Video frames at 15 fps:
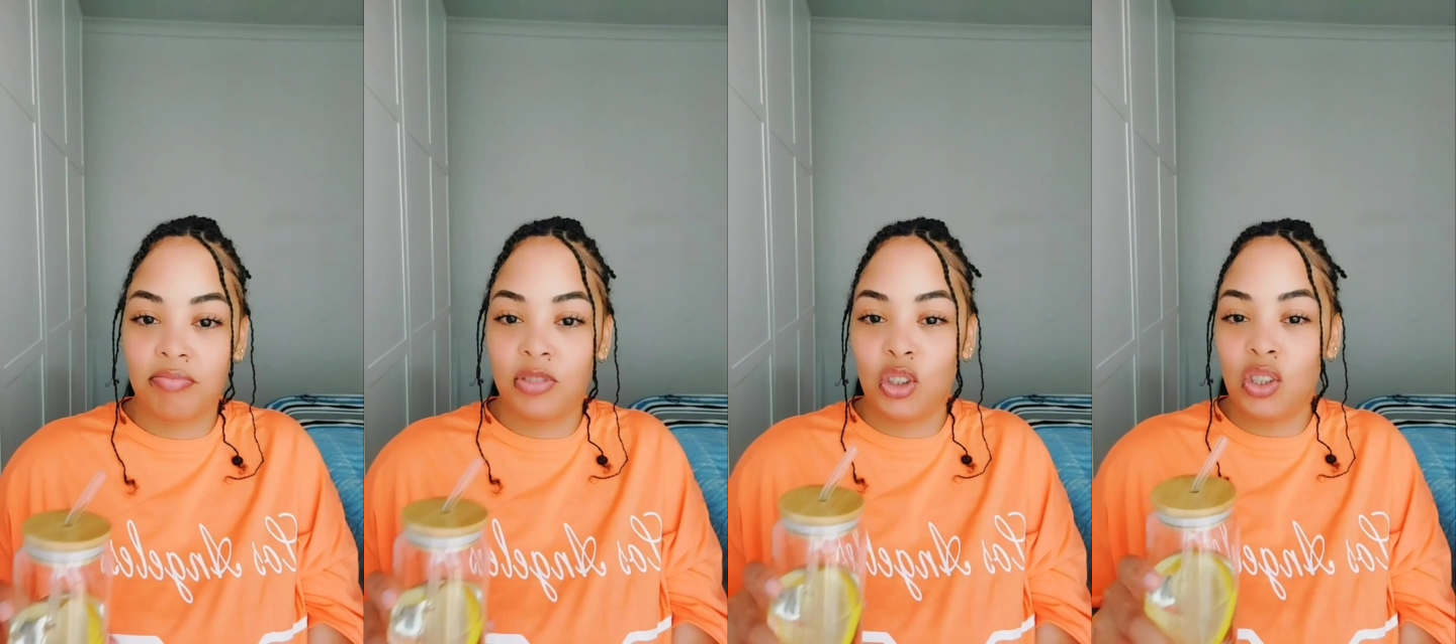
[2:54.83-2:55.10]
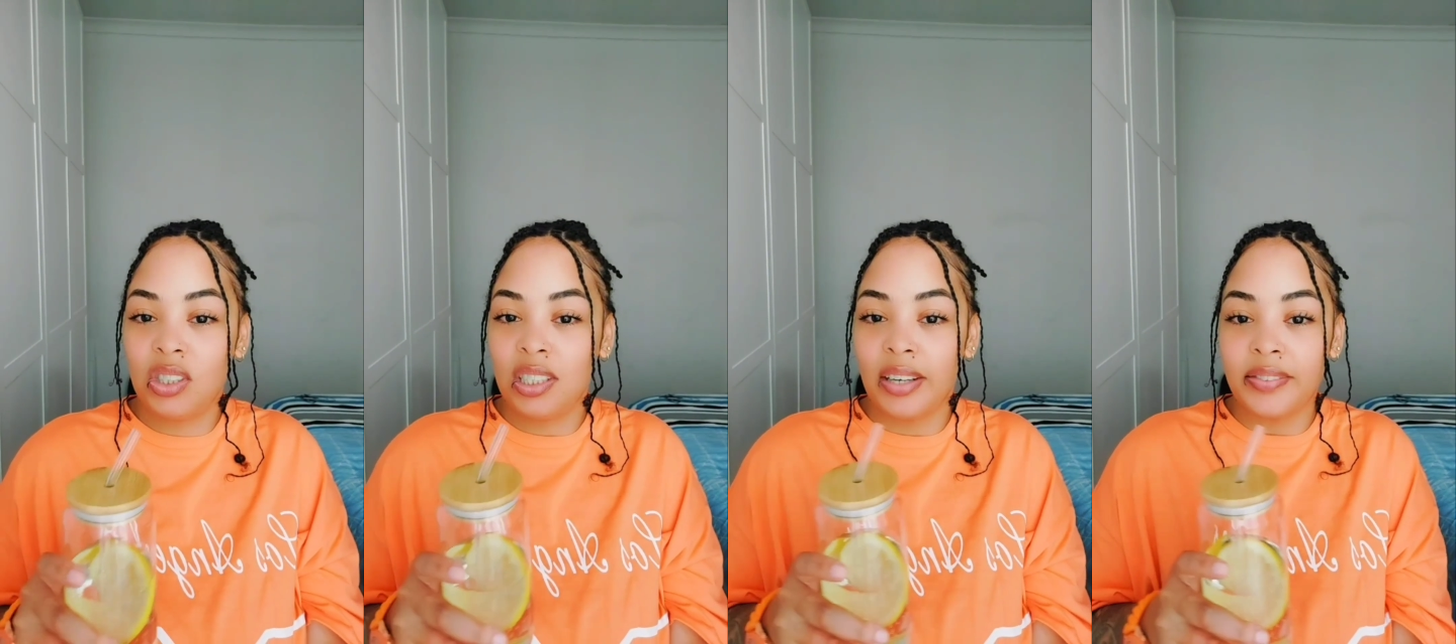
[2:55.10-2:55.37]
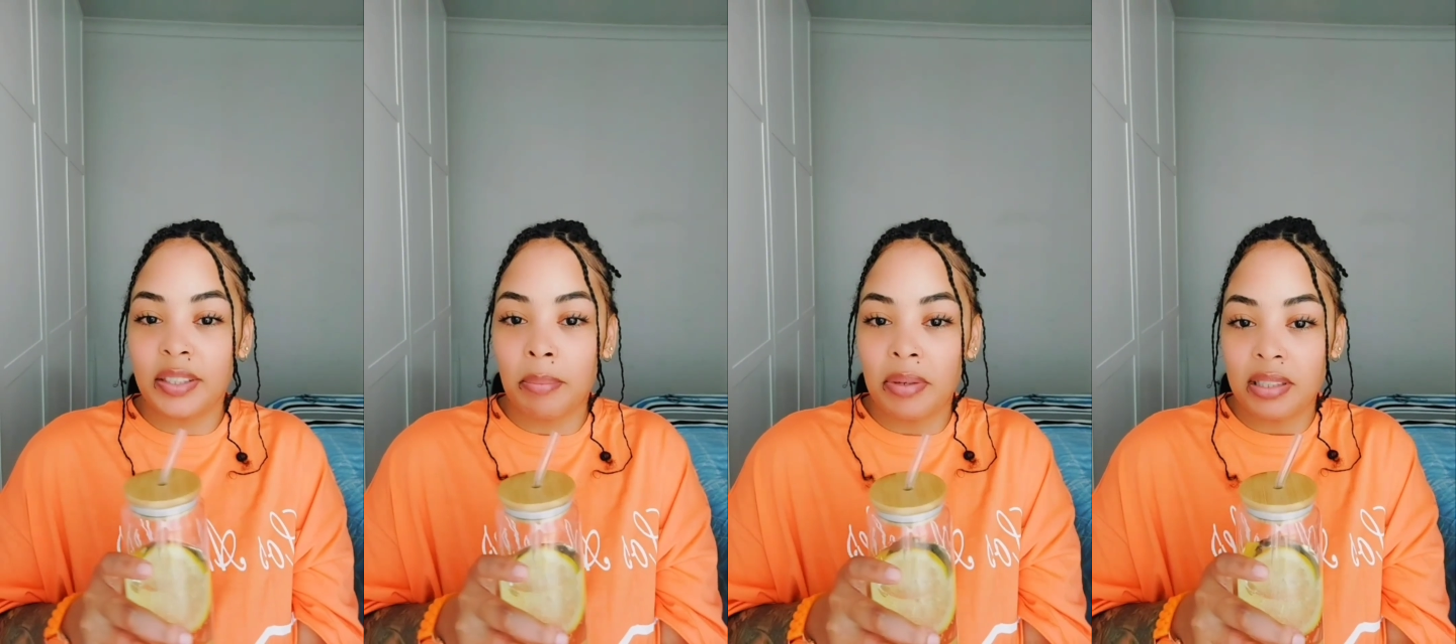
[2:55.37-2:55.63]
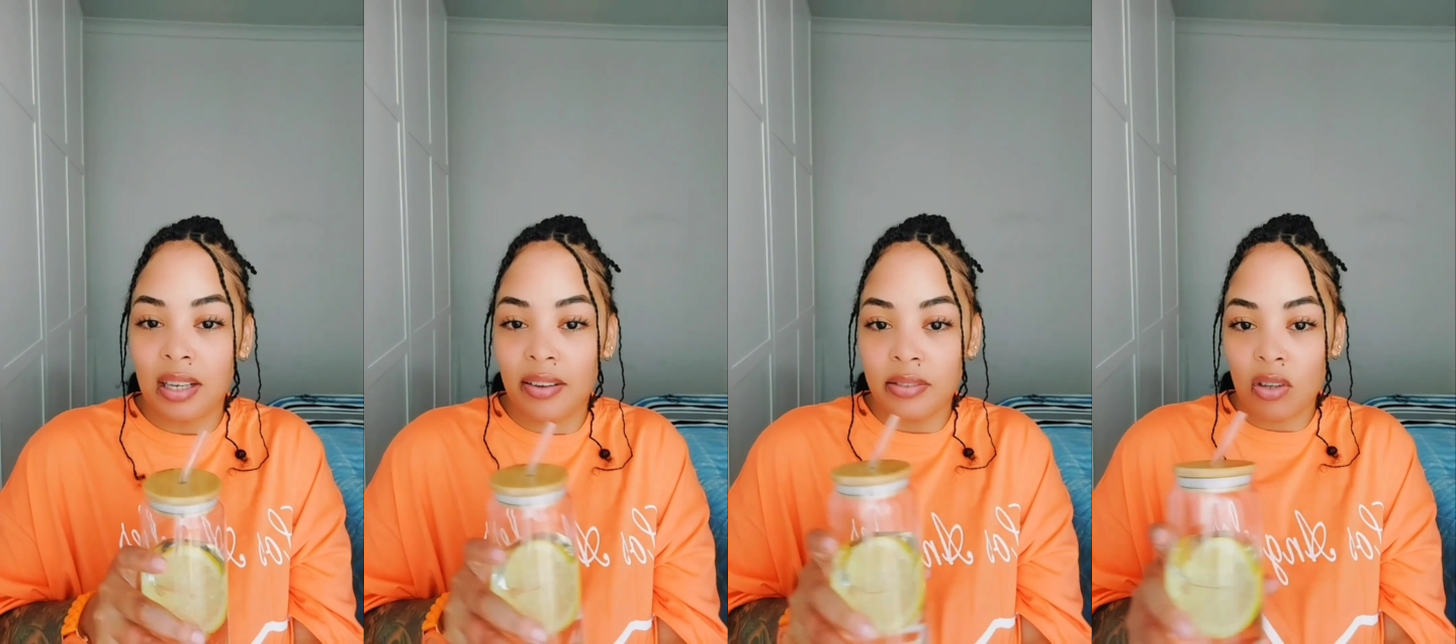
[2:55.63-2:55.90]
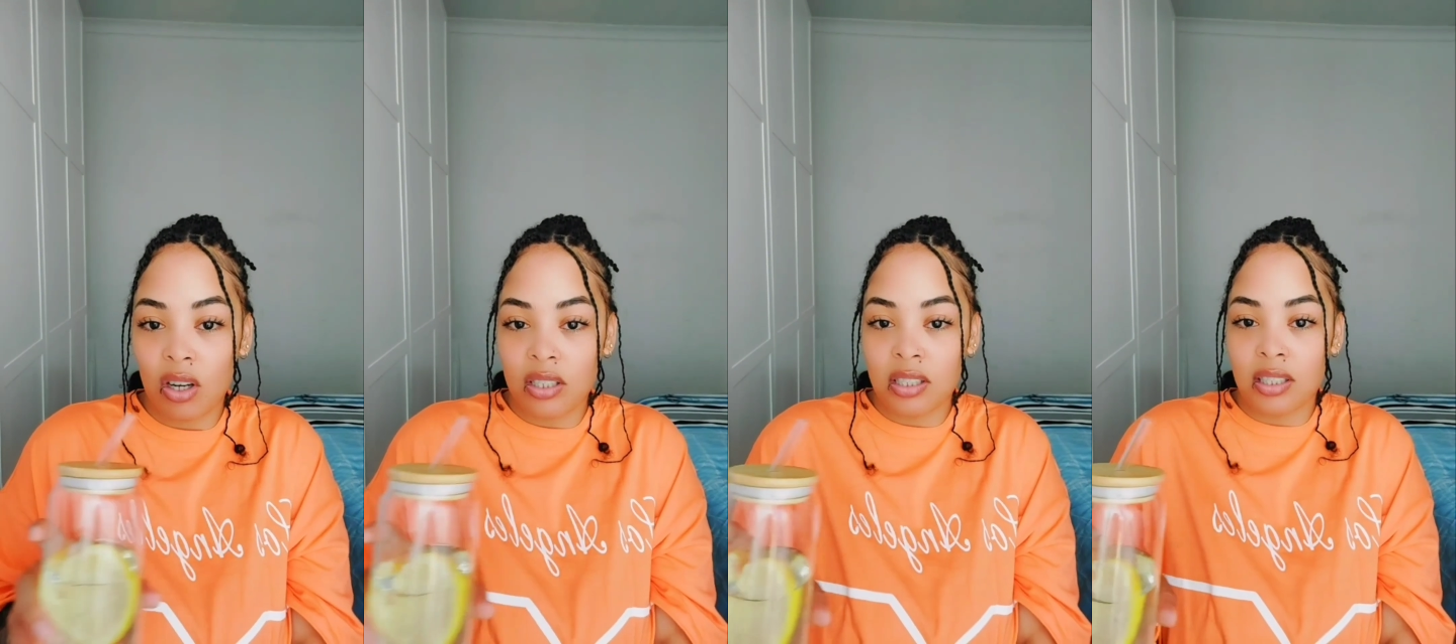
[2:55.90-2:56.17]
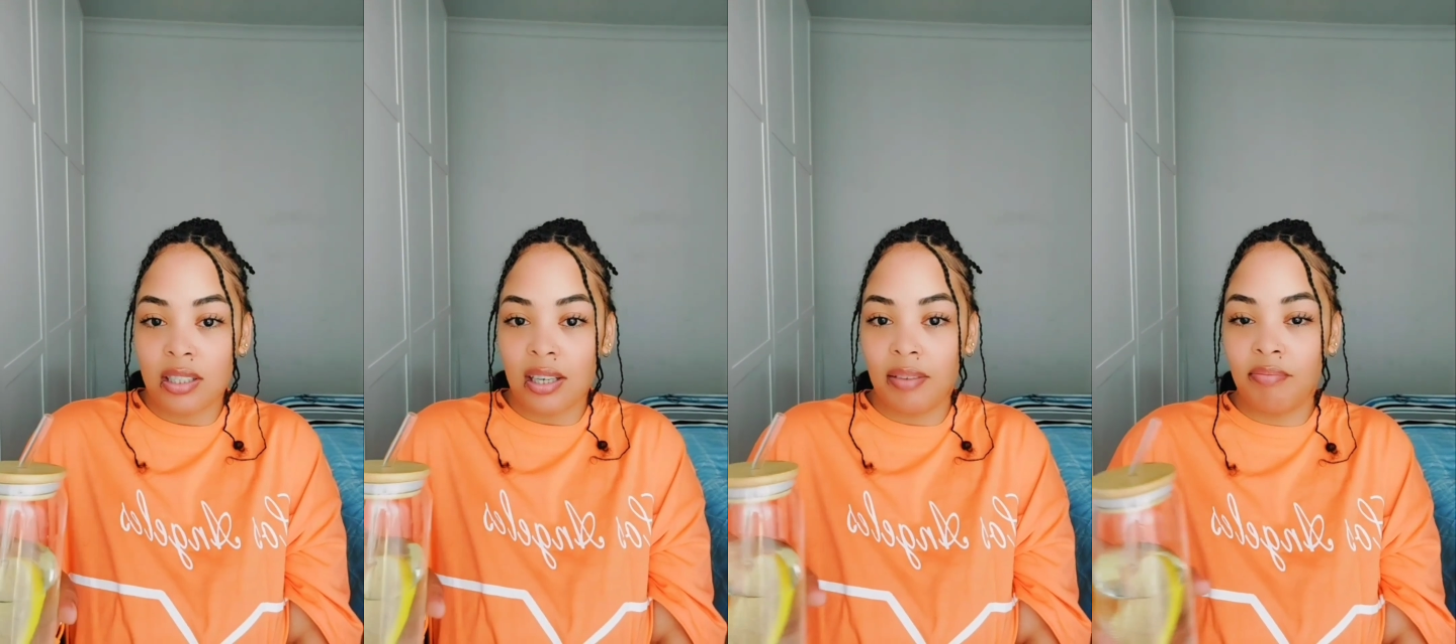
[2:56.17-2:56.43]
she just lives the best life
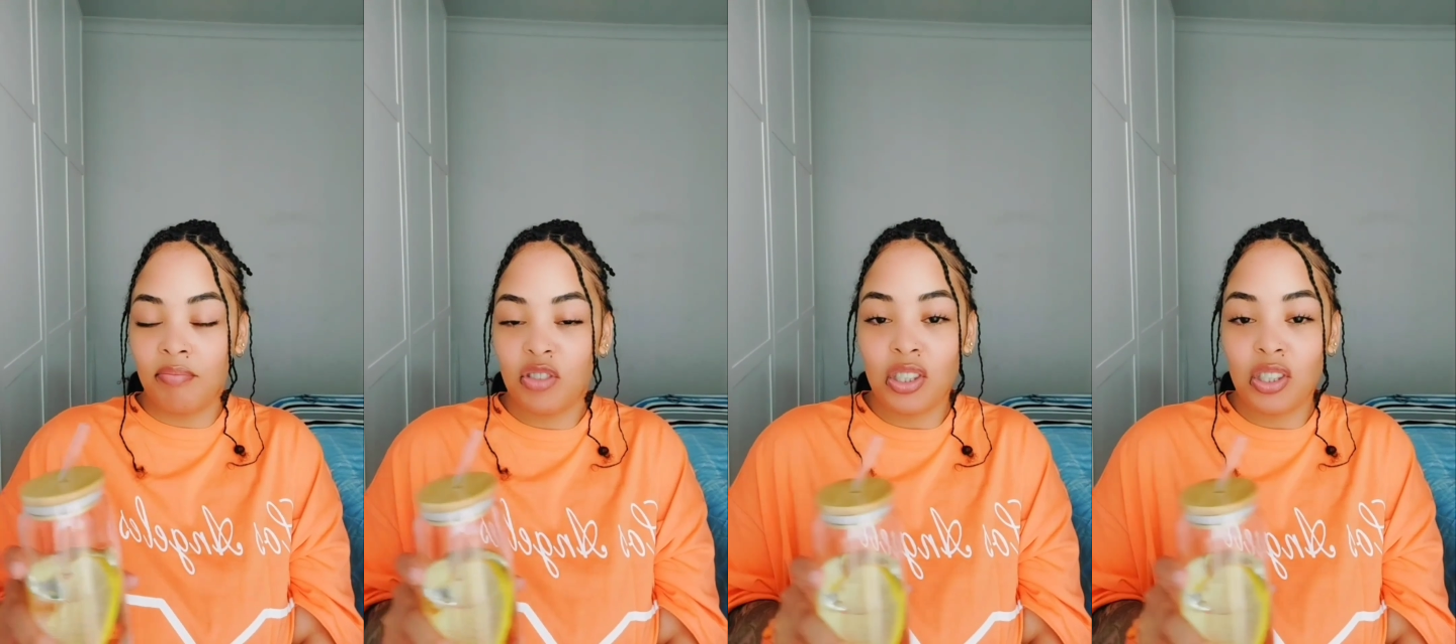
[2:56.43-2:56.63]
constantly.